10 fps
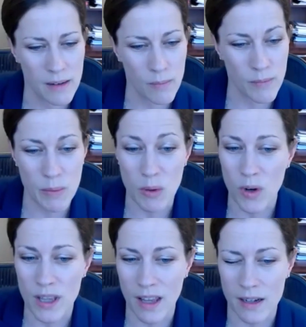Maybe
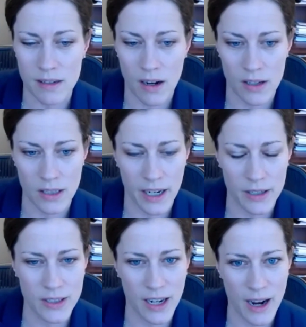one last call
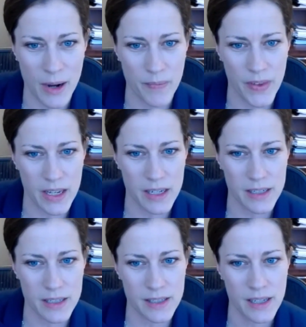out
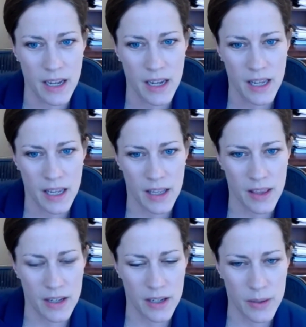is
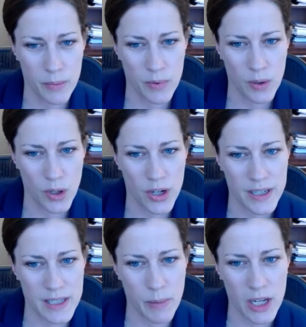the law
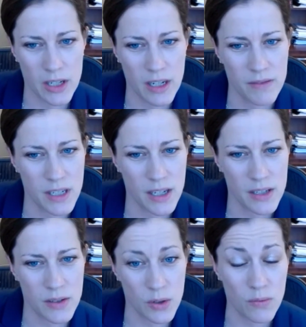expanded
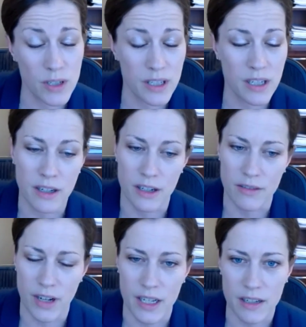FDA's, or really
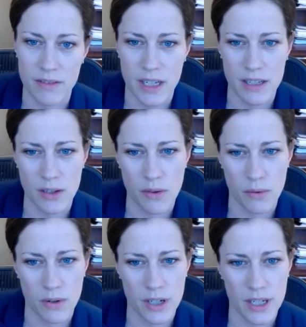clarified FDA's
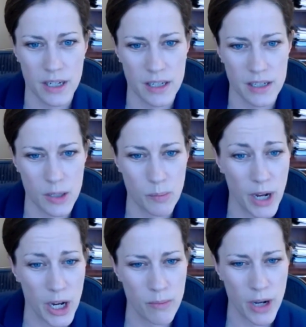authority to conduct
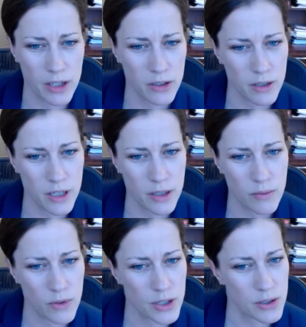biomonitoring
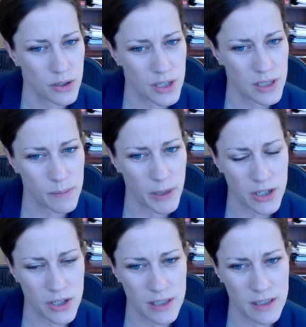research
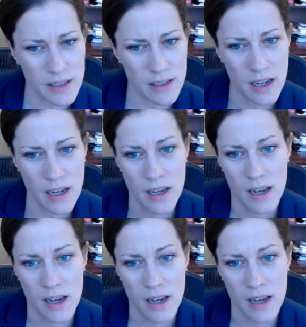inspections,